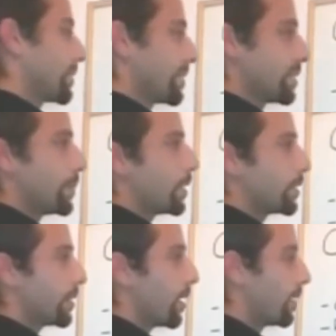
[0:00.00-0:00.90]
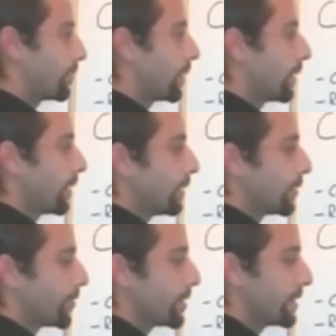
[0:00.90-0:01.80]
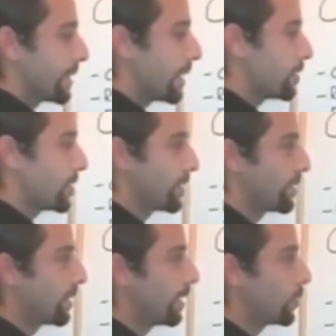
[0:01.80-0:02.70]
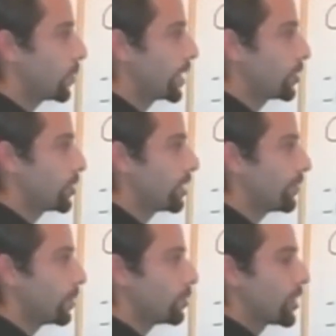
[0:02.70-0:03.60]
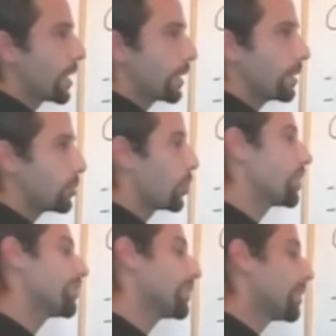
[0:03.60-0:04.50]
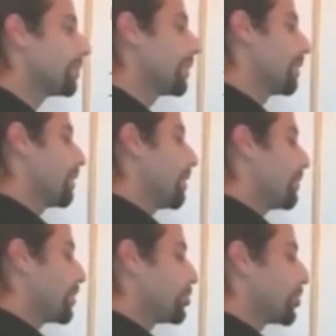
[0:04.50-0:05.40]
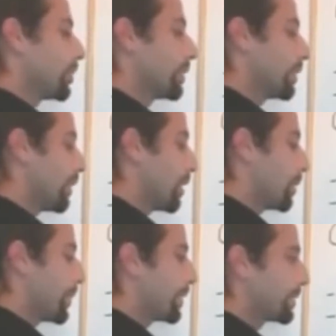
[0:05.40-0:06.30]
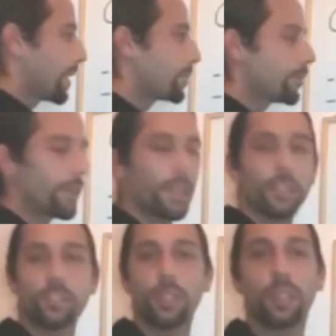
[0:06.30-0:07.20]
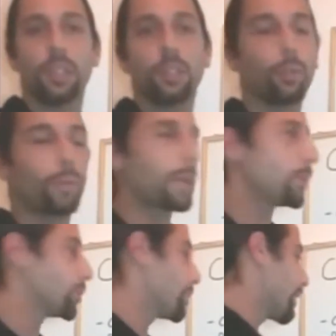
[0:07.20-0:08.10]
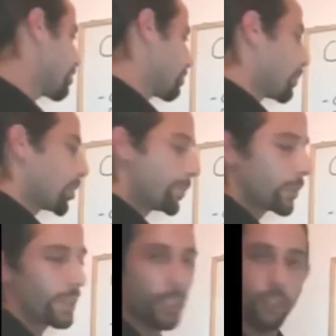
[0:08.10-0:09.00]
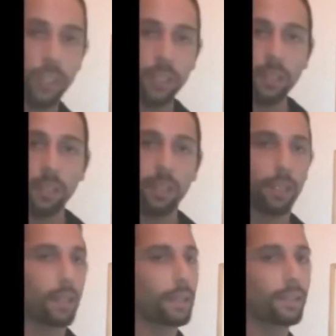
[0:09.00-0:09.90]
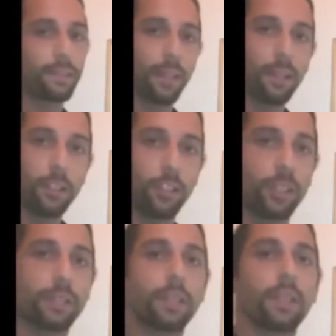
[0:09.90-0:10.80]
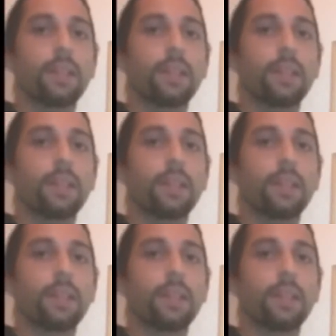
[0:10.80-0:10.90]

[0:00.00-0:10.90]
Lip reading: Because it's built off different stages in which if you check each one of them, eventually by the time you finish, you'll be able to make a smart prediction, an intelligent